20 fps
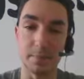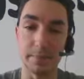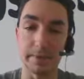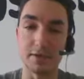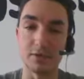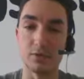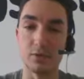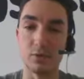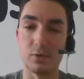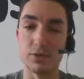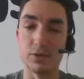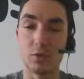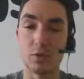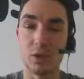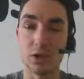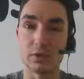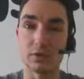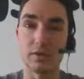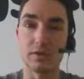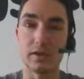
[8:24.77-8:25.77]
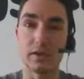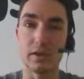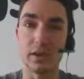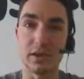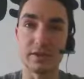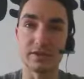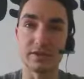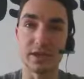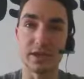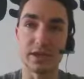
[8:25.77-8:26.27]
So we worked with a
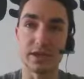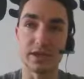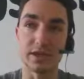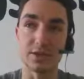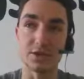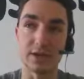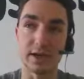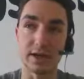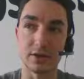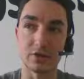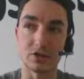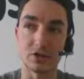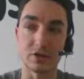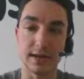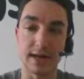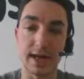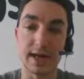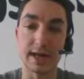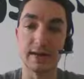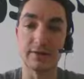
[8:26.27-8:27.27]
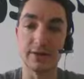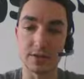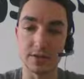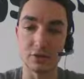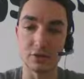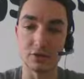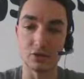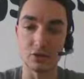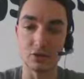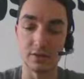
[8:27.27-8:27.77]
lot of clients who actually had this
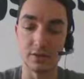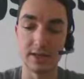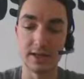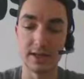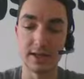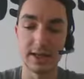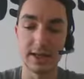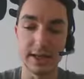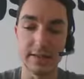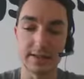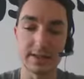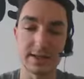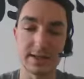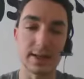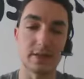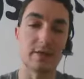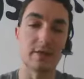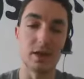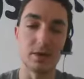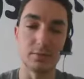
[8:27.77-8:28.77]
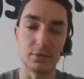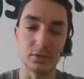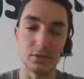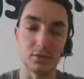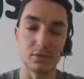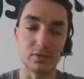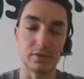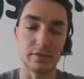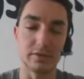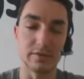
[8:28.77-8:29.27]
issue, and this is how they were able to
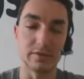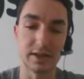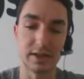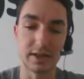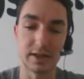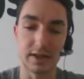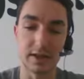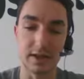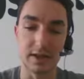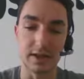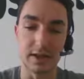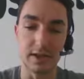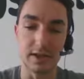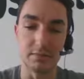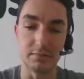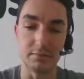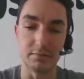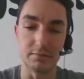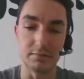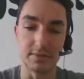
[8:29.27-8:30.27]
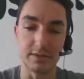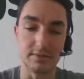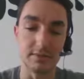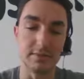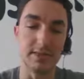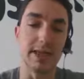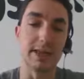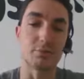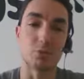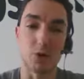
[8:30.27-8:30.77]
sort of
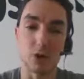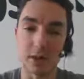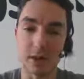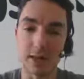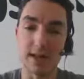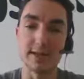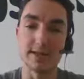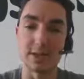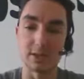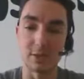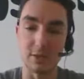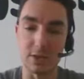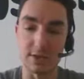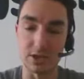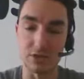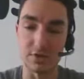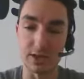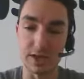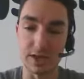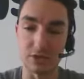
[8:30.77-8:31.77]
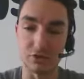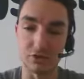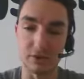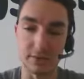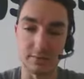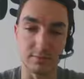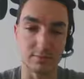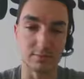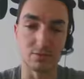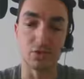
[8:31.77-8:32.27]
get more clients, increase attraction,
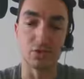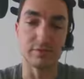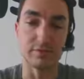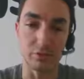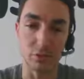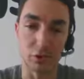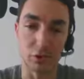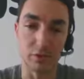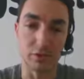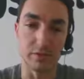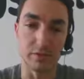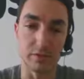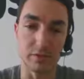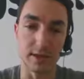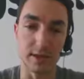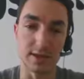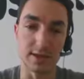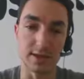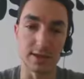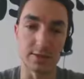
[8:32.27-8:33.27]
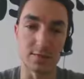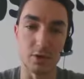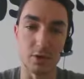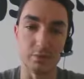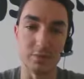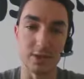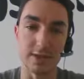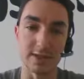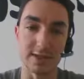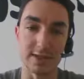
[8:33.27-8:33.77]
and sort of grow their small
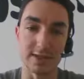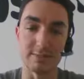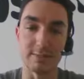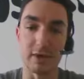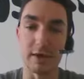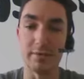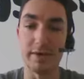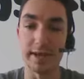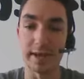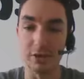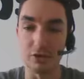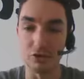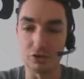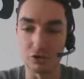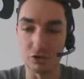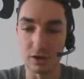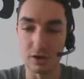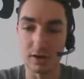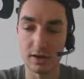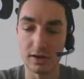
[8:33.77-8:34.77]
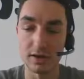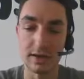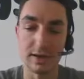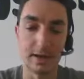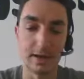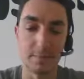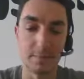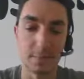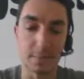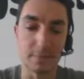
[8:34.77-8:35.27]
business by making sure
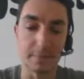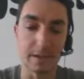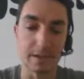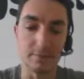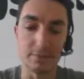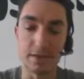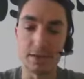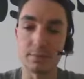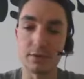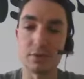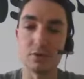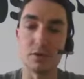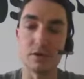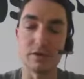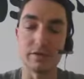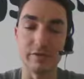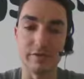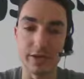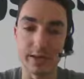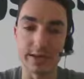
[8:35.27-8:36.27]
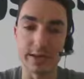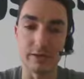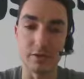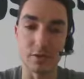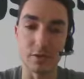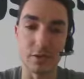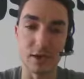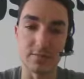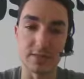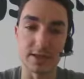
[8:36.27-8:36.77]
that the people who are visiting
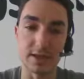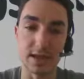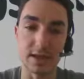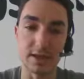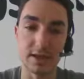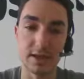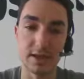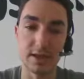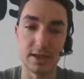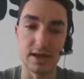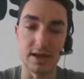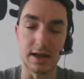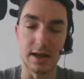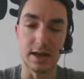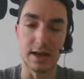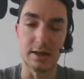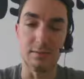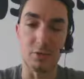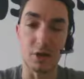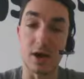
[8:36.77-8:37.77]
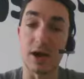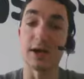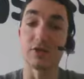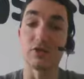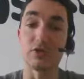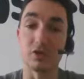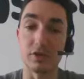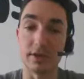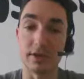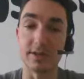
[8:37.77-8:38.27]
their website are
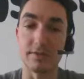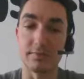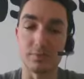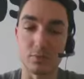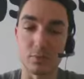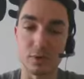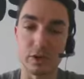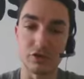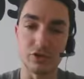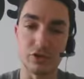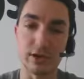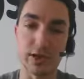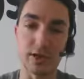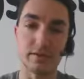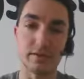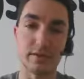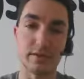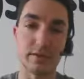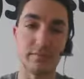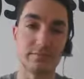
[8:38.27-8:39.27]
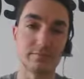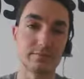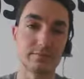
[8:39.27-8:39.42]
actually reaching out to them.